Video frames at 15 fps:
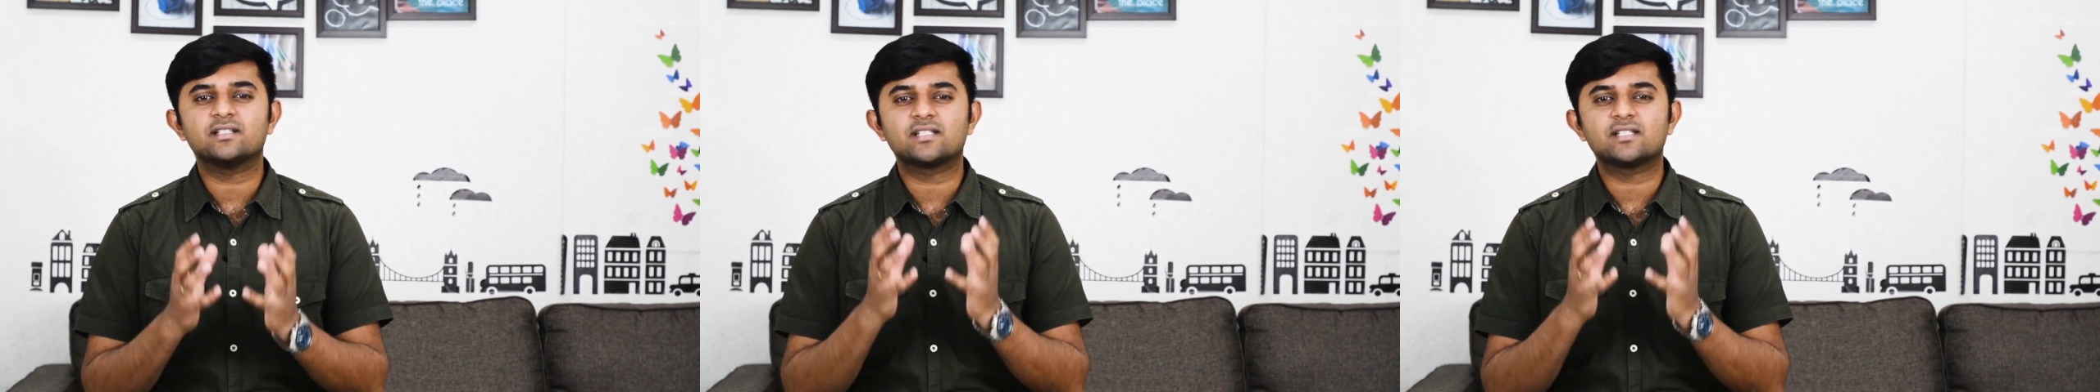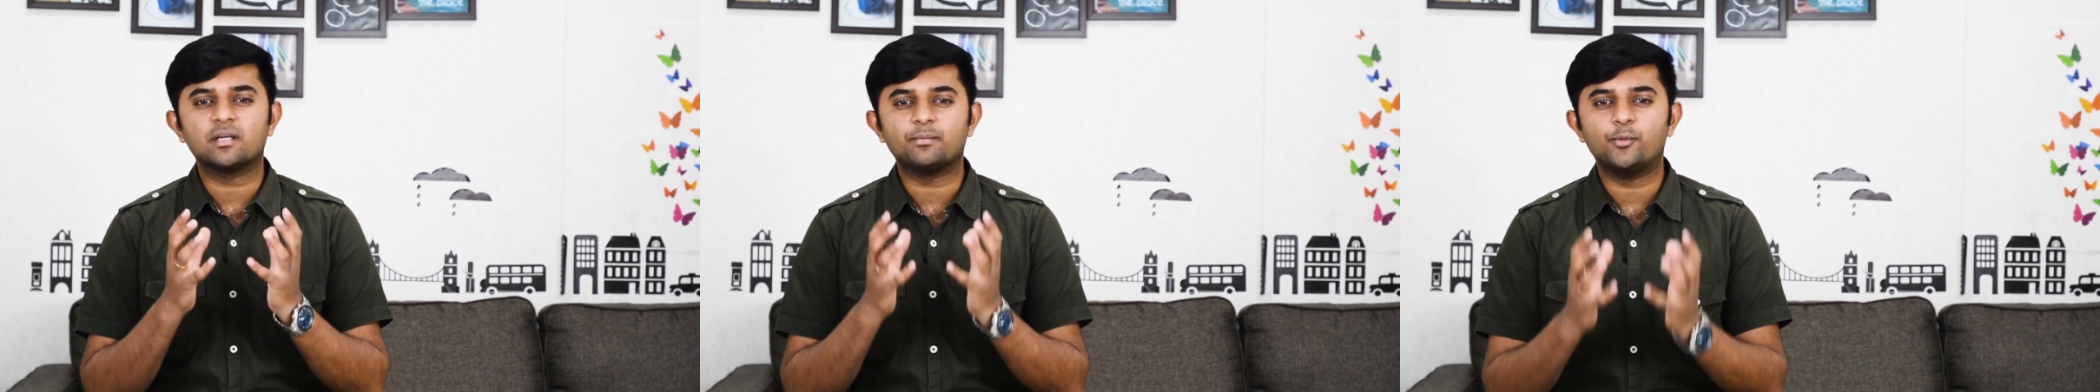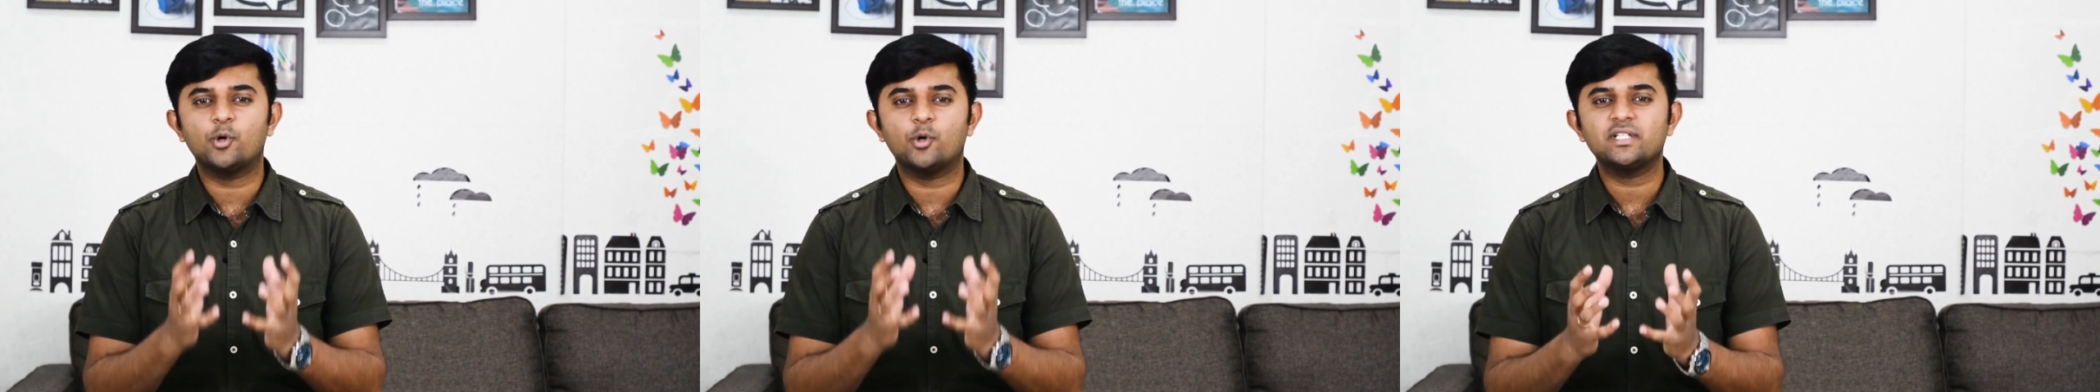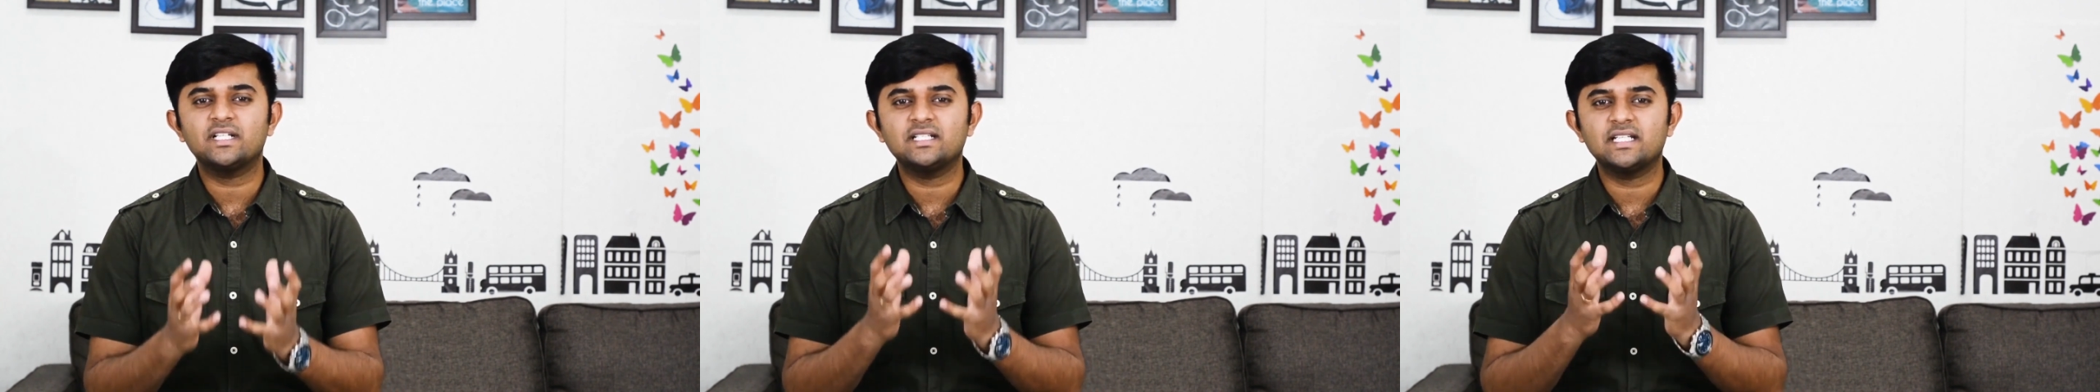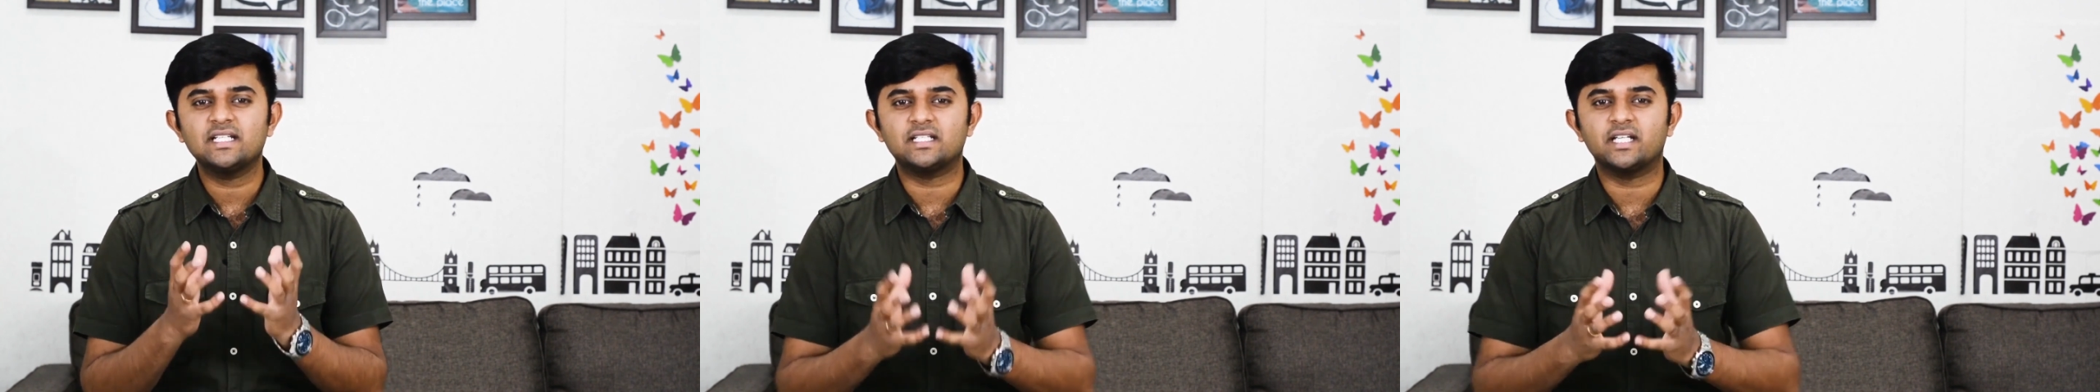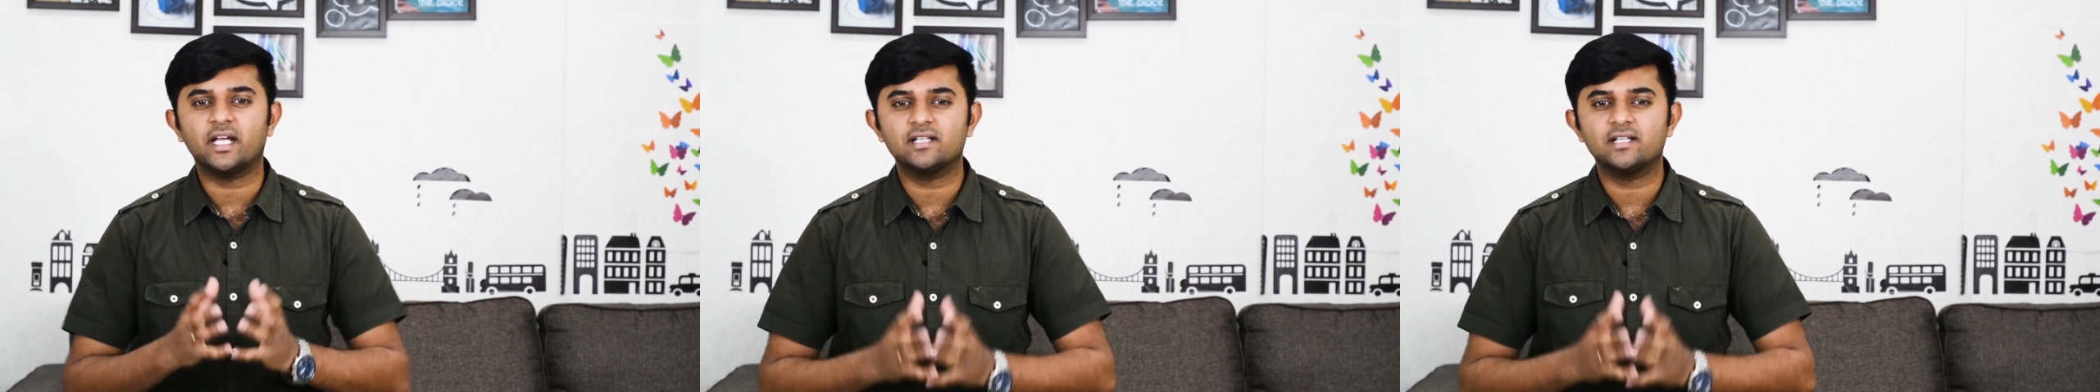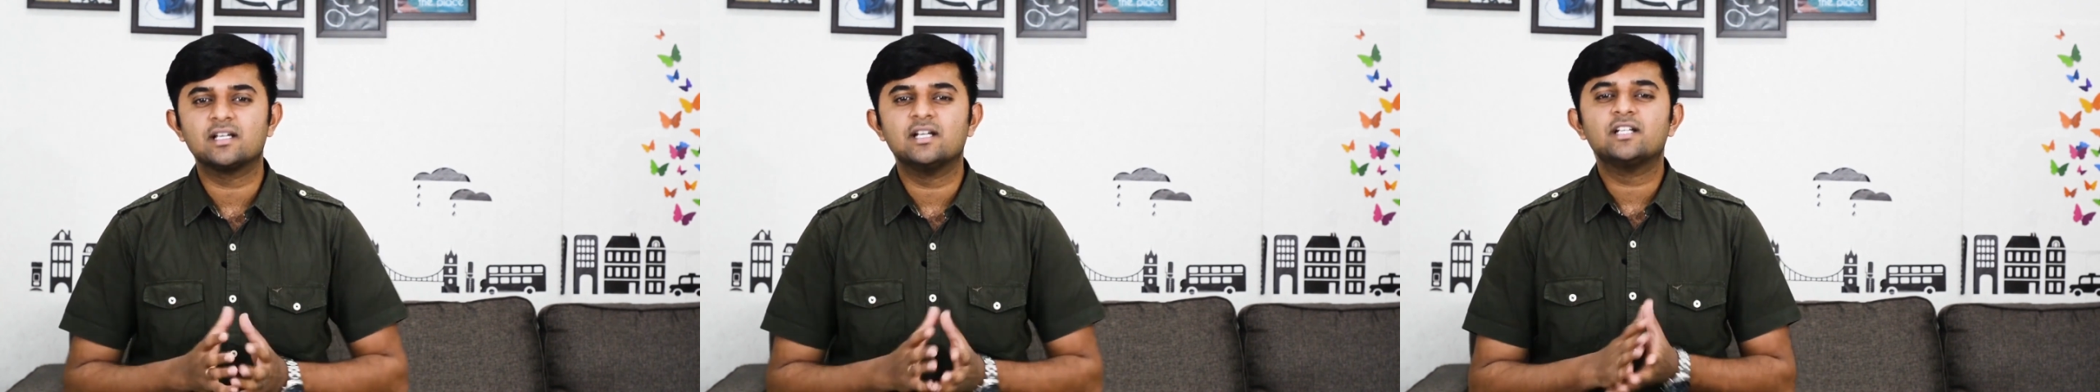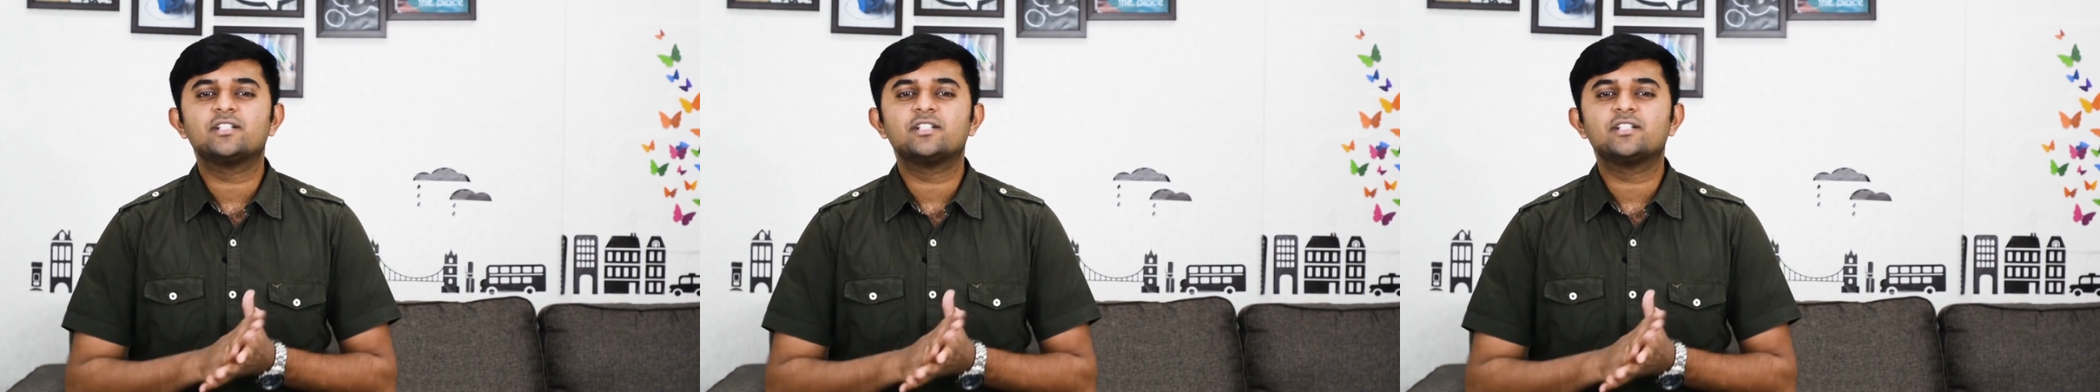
supporting details